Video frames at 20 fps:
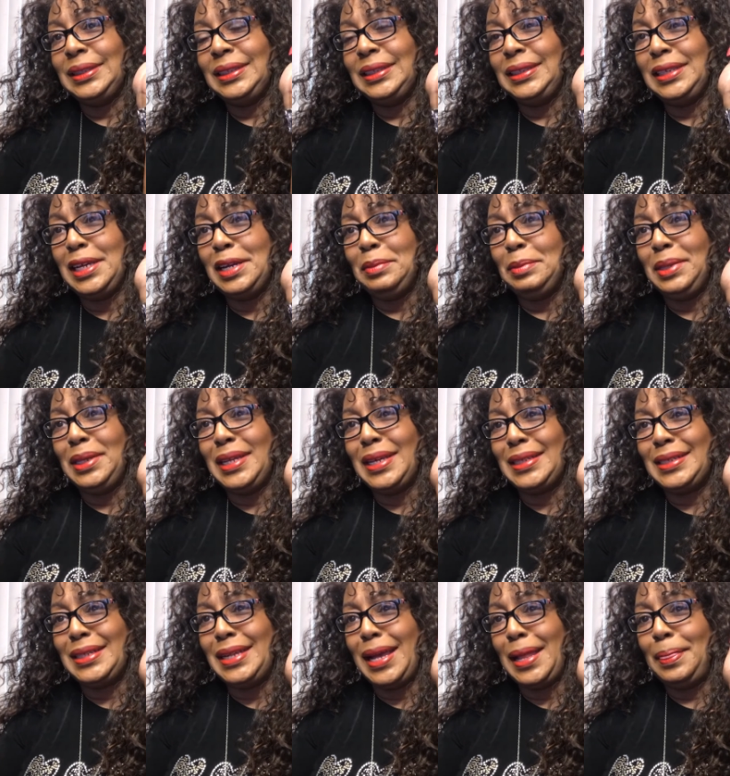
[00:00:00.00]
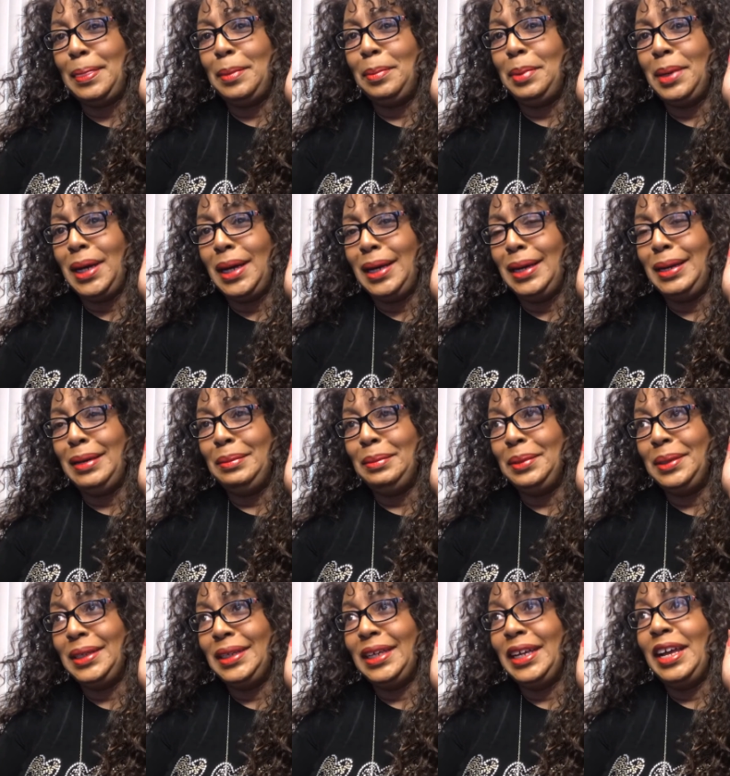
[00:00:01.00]
Tell me that's not the bomb.
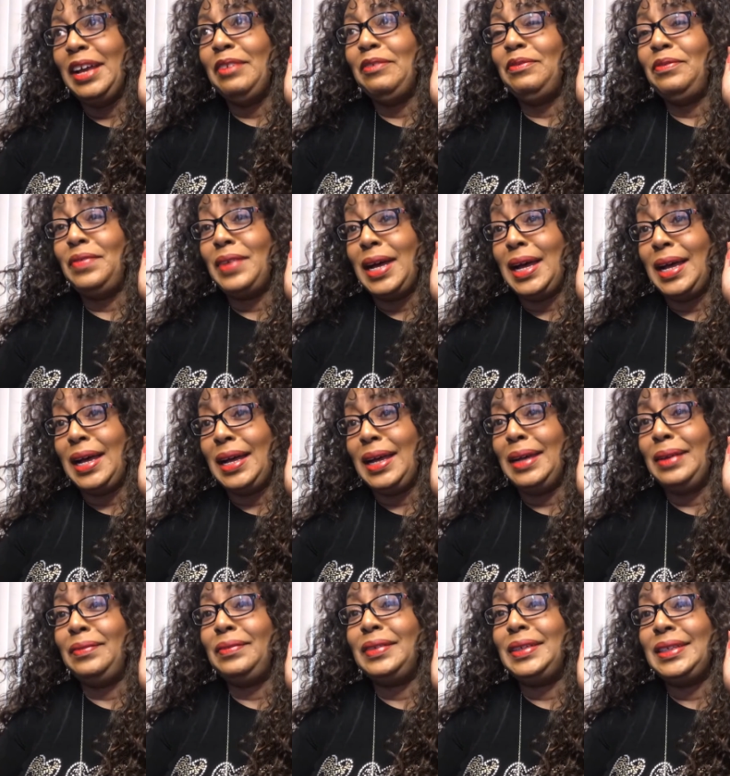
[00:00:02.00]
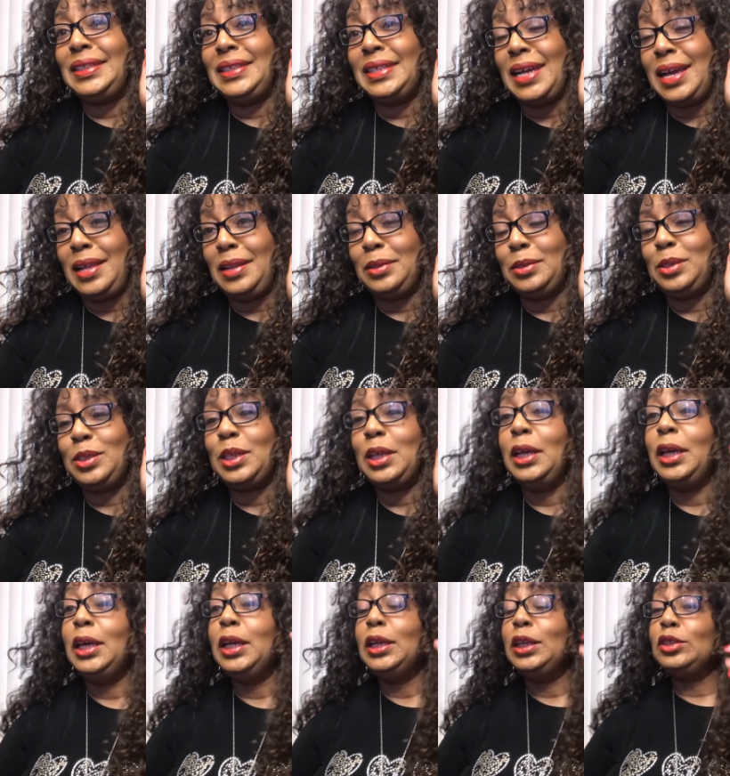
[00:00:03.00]
$5.
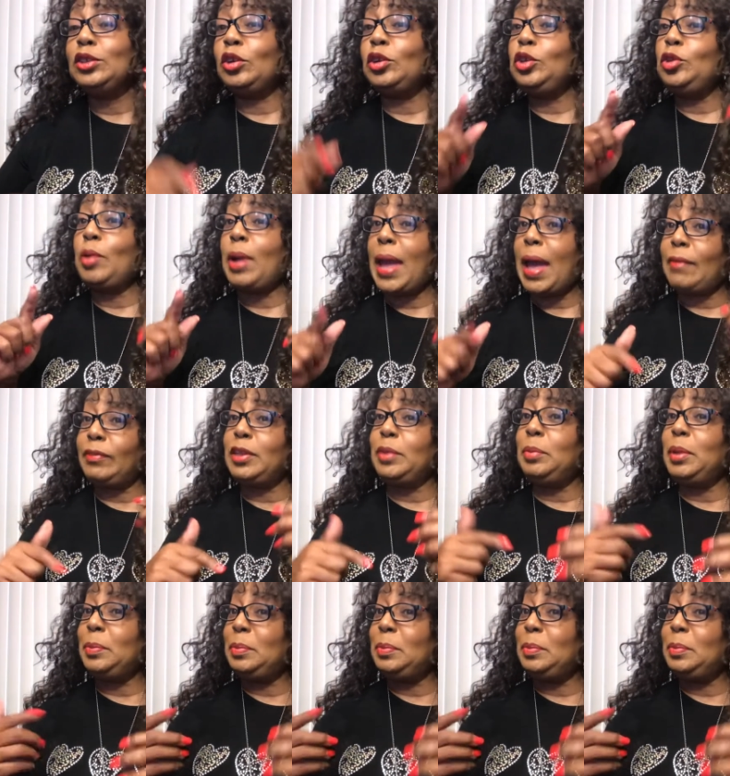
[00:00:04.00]
So you have to be